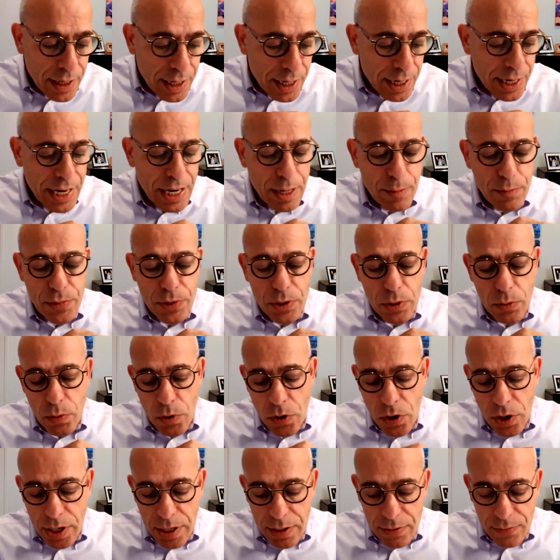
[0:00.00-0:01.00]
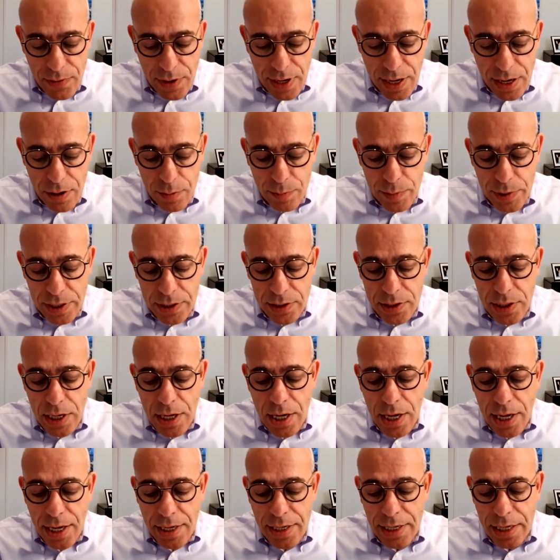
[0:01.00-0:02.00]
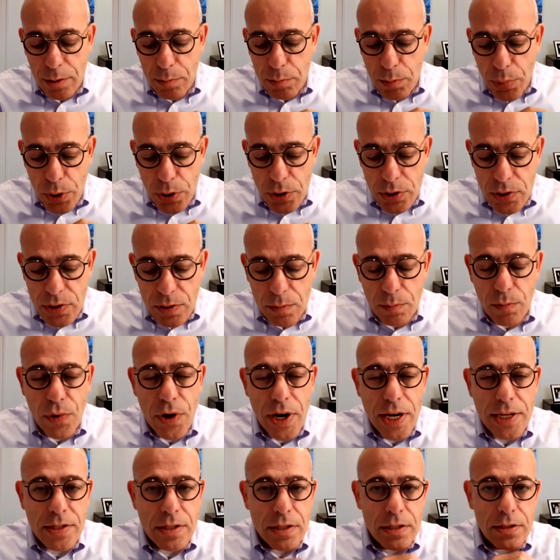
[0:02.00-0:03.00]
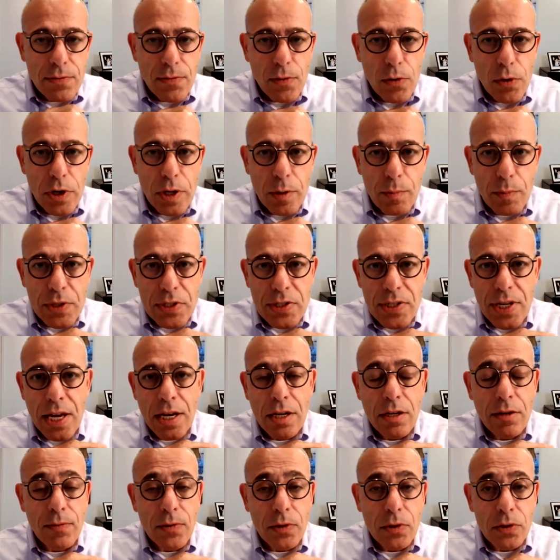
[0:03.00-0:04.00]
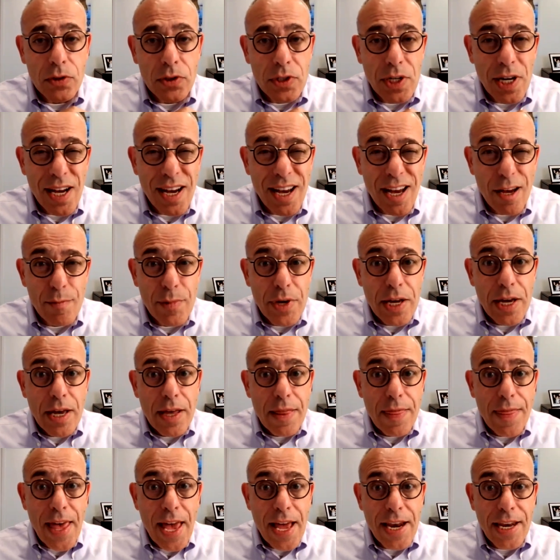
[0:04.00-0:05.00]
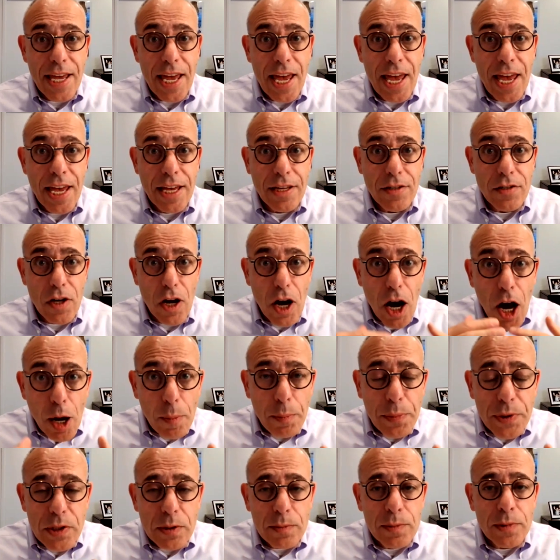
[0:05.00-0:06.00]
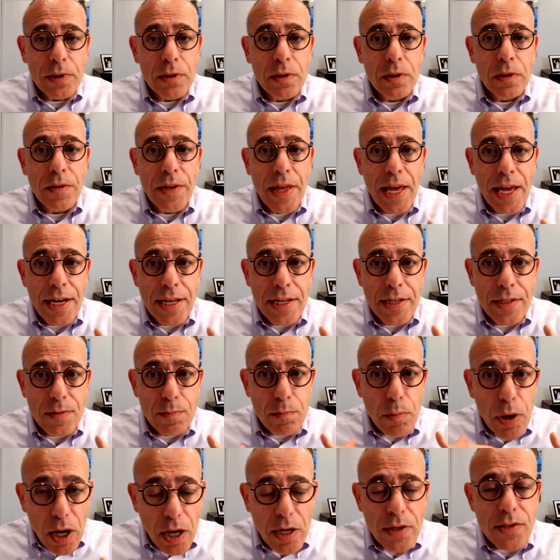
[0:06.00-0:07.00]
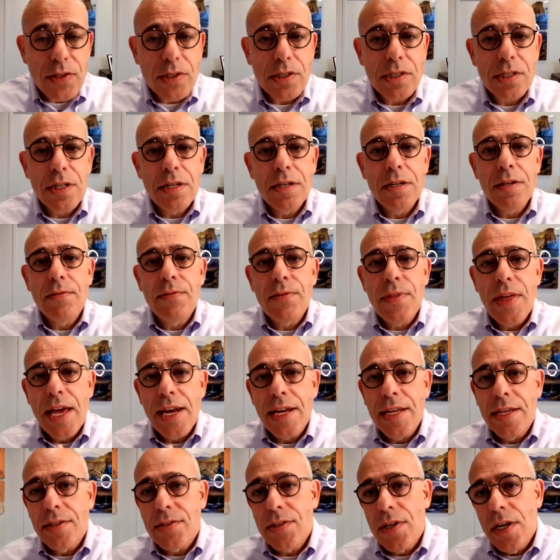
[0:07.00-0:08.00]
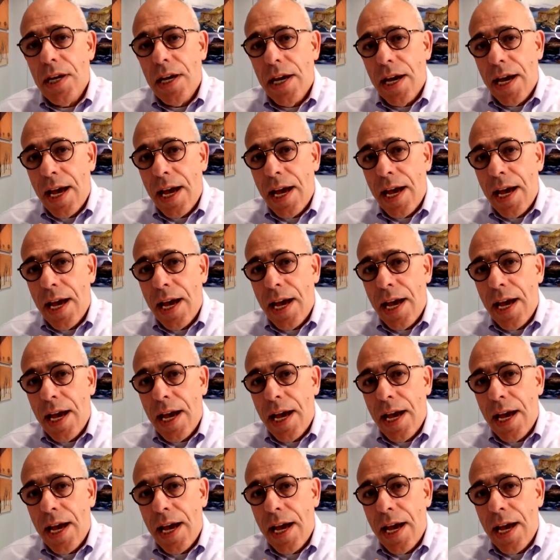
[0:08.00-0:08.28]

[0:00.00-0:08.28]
a hybrid work environment, an in-person presence, 40% of your time, that is optimal, that is positive, that is